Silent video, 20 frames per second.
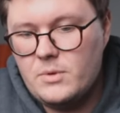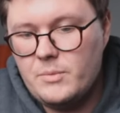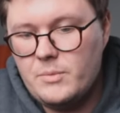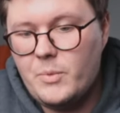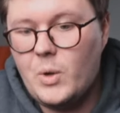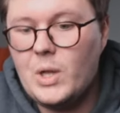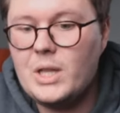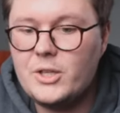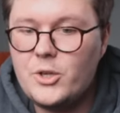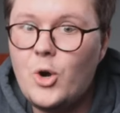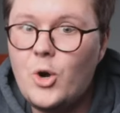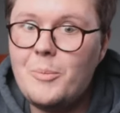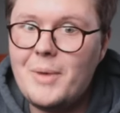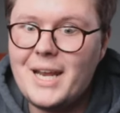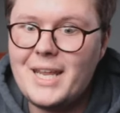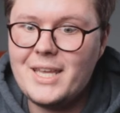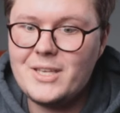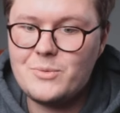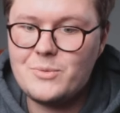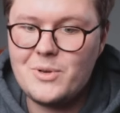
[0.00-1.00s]
Well, your
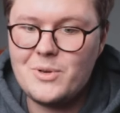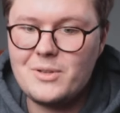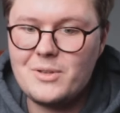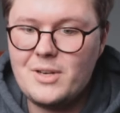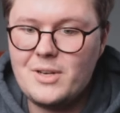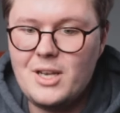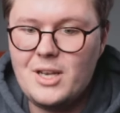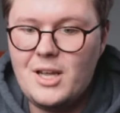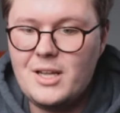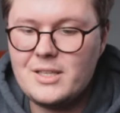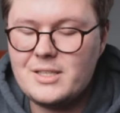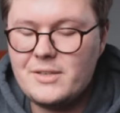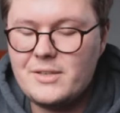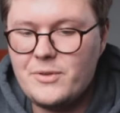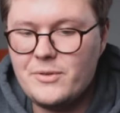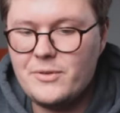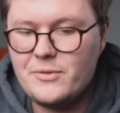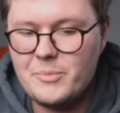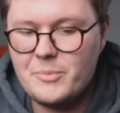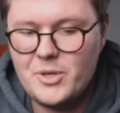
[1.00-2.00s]
money is worth lots if
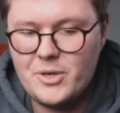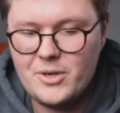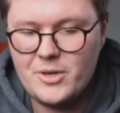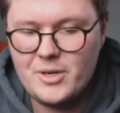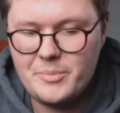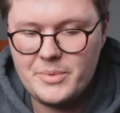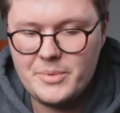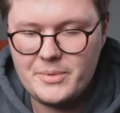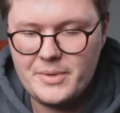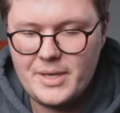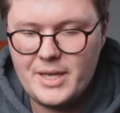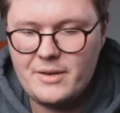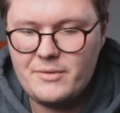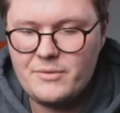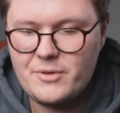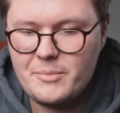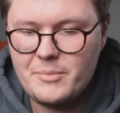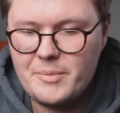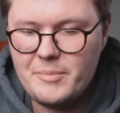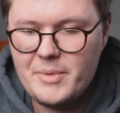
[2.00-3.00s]
you're from Europe and
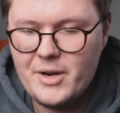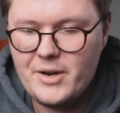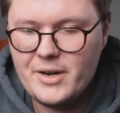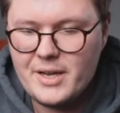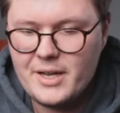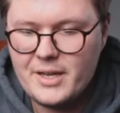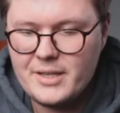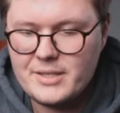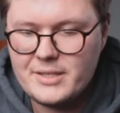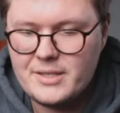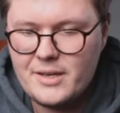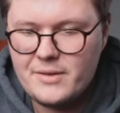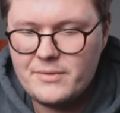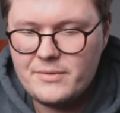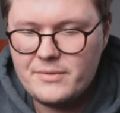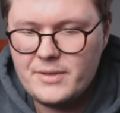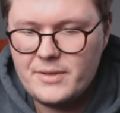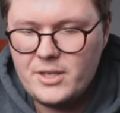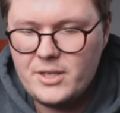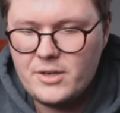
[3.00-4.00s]
from America and
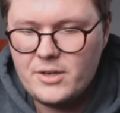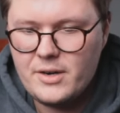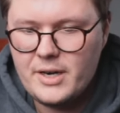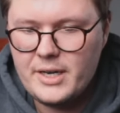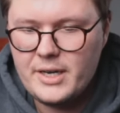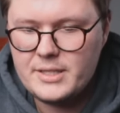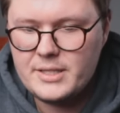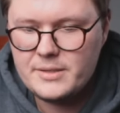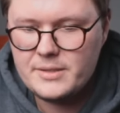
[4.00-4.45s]
stuff. Then you're great.